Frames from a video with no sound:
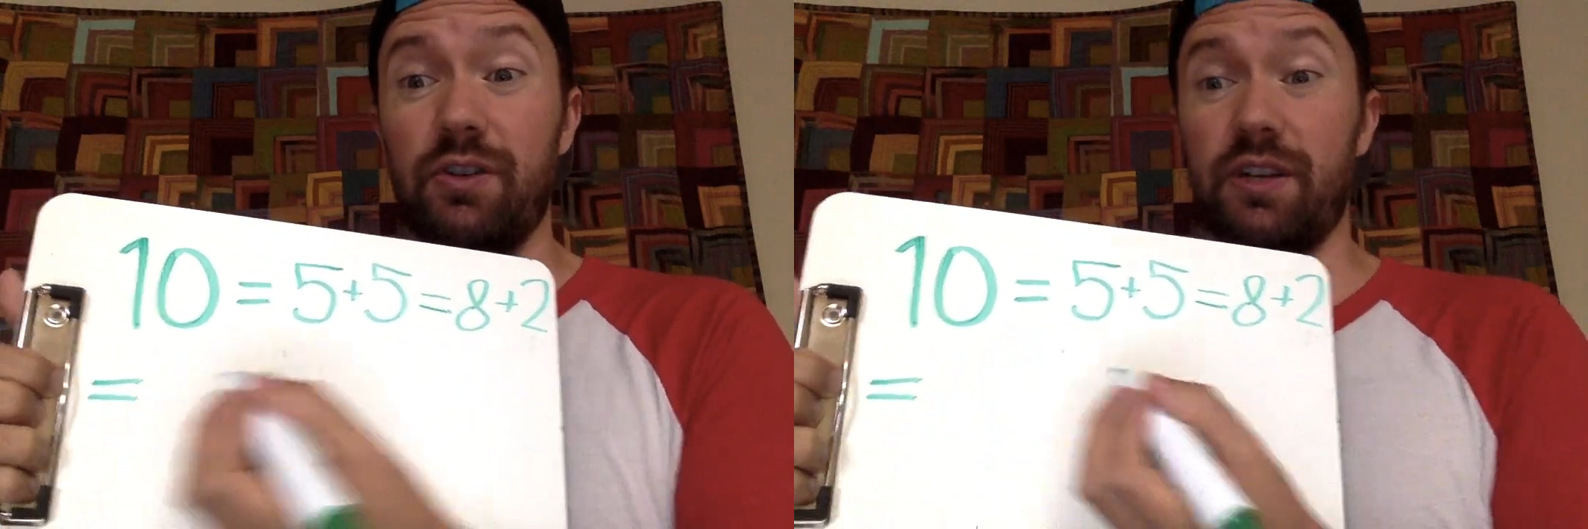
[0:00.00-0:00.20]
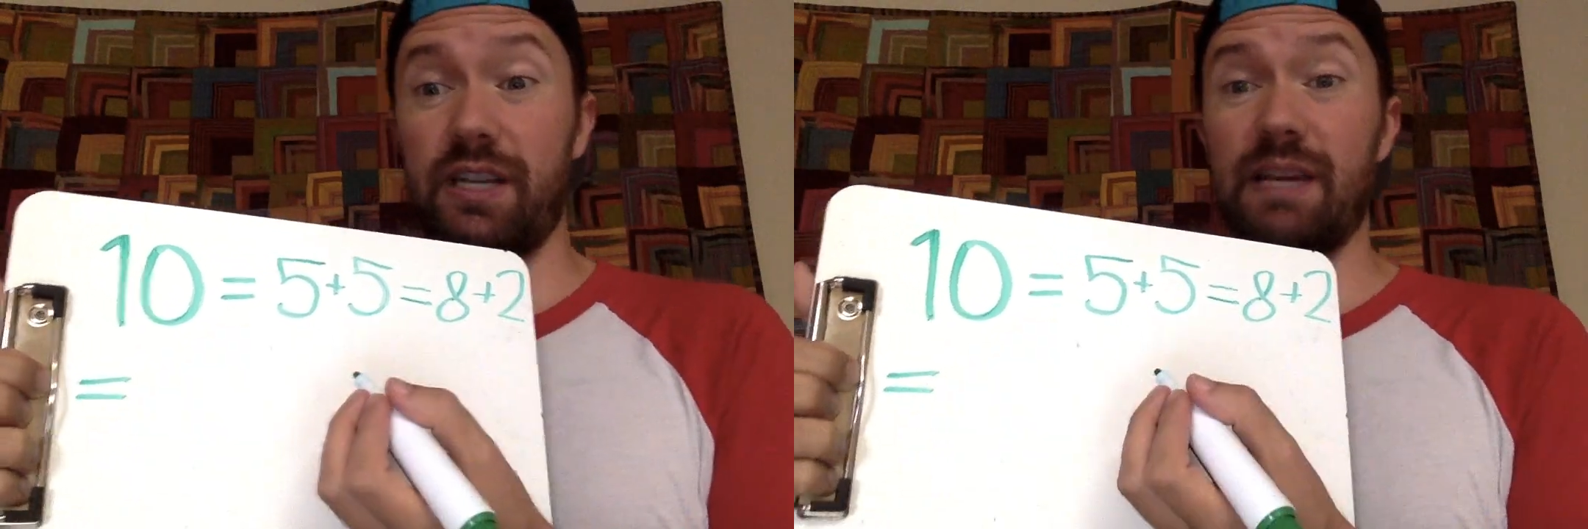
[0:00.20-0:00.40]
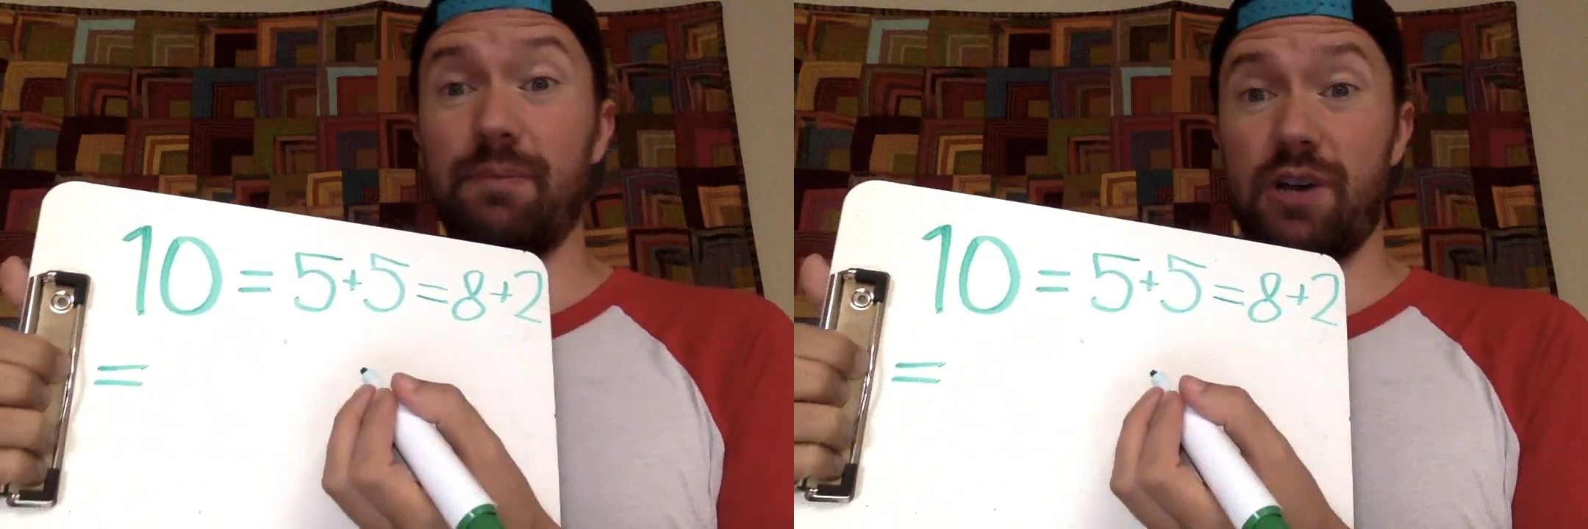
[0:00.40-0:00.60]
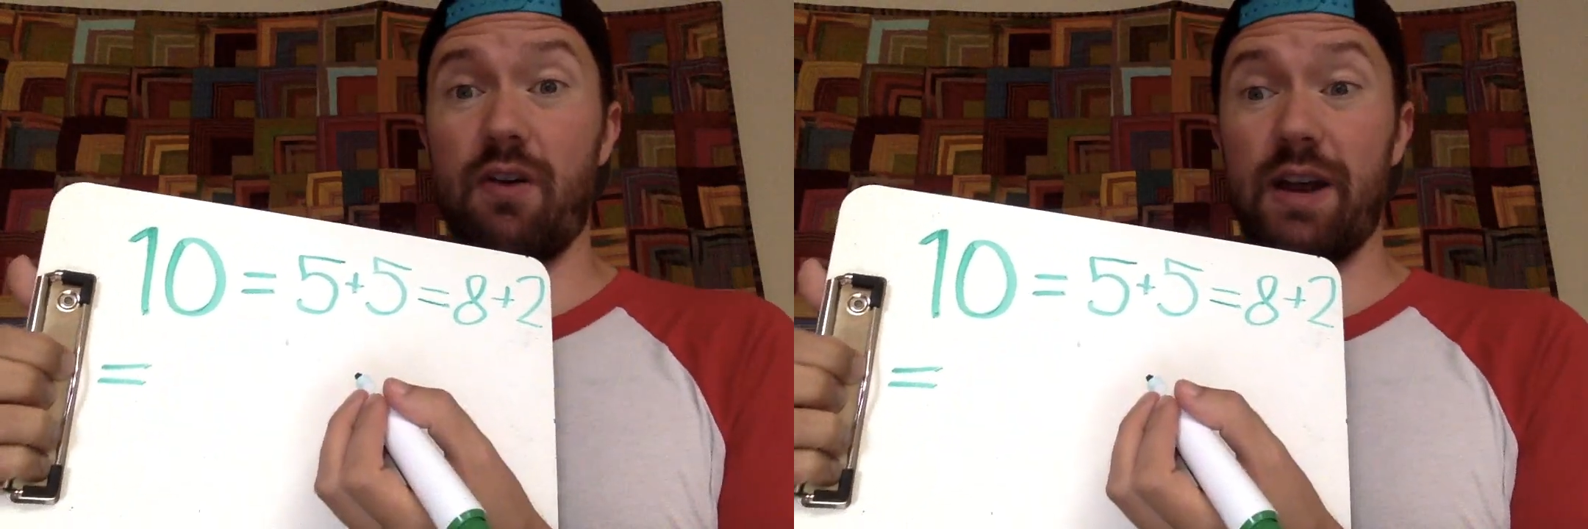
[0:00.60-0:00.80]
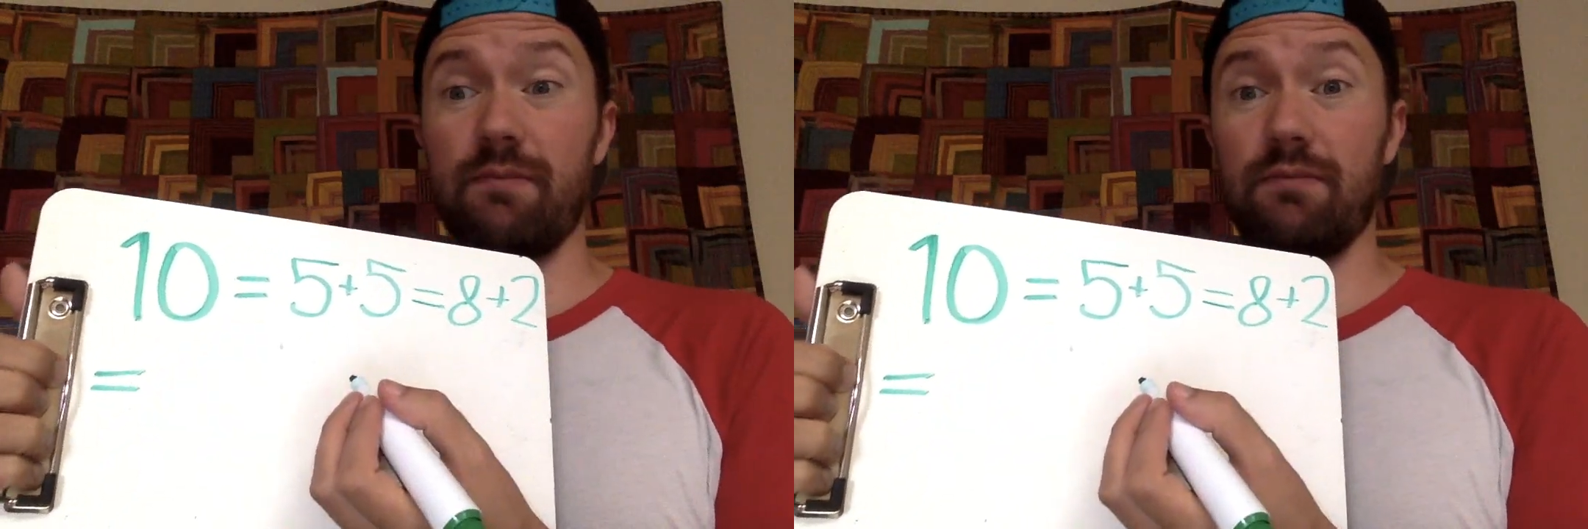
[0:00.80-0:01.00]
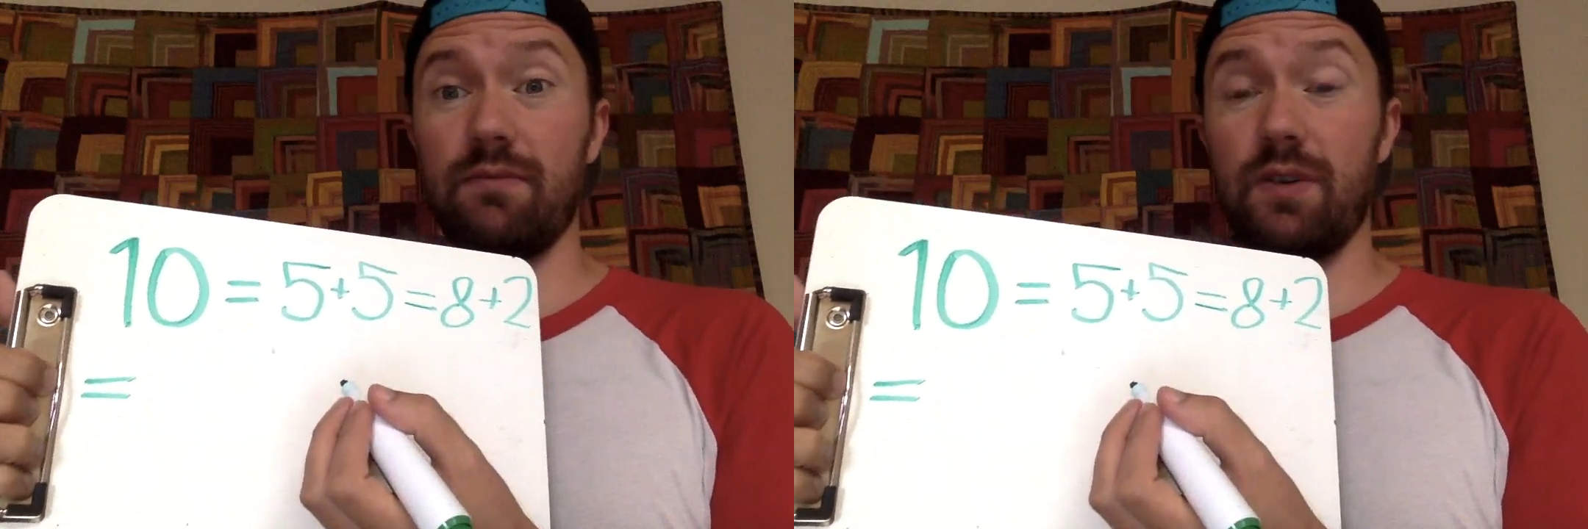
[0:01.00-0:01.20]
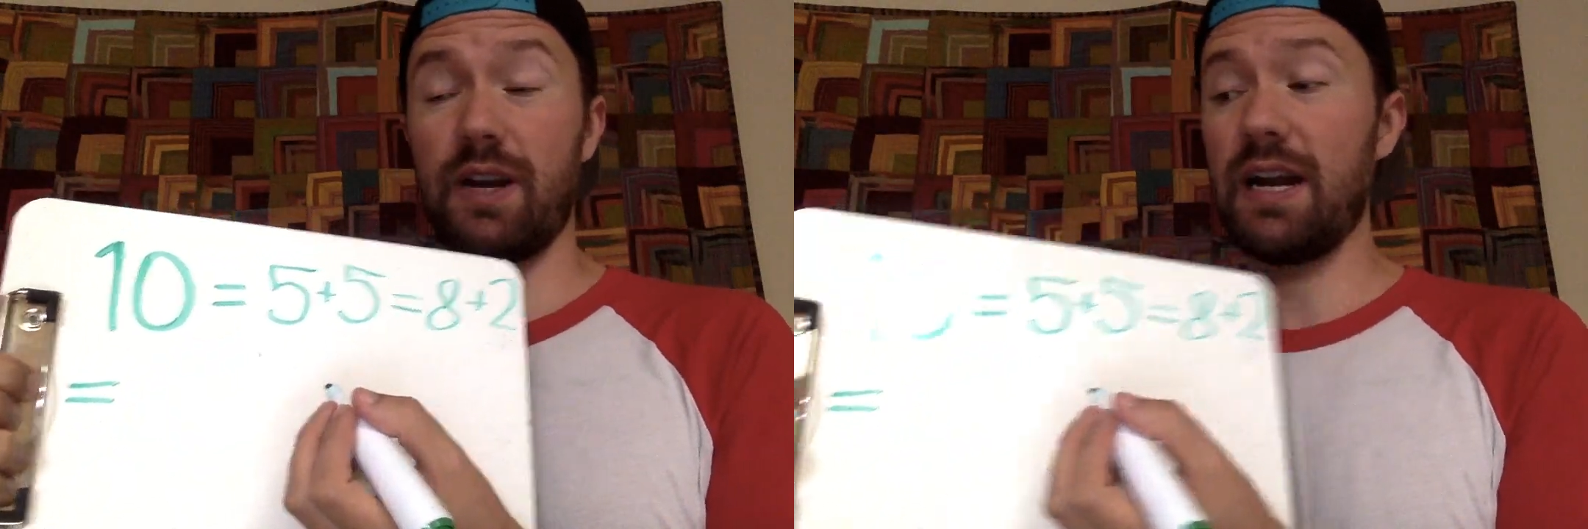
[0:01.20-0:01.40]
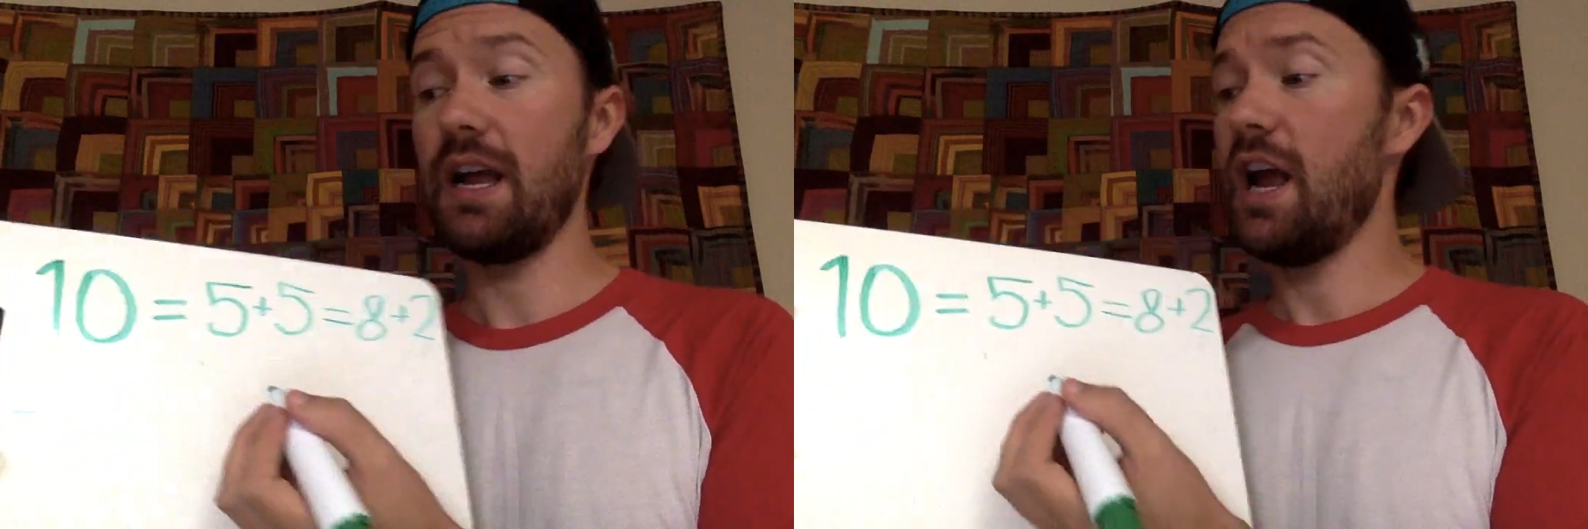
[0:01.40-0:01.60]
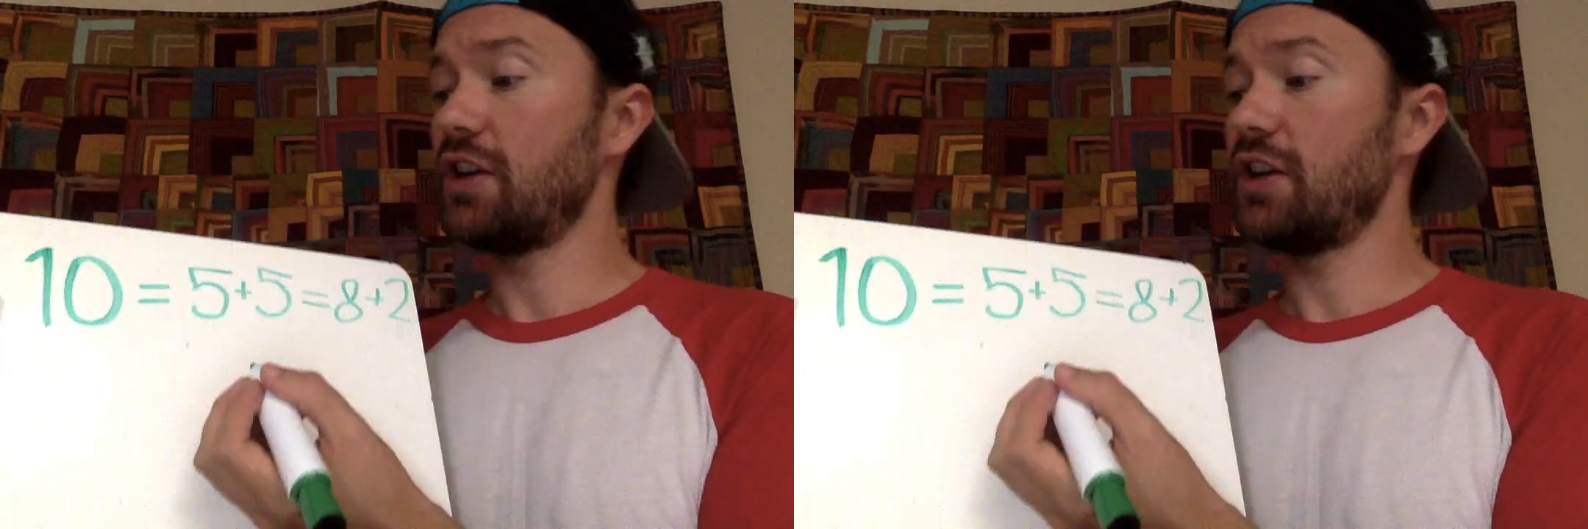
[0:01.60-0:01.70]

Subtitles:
You could keep going. Okay?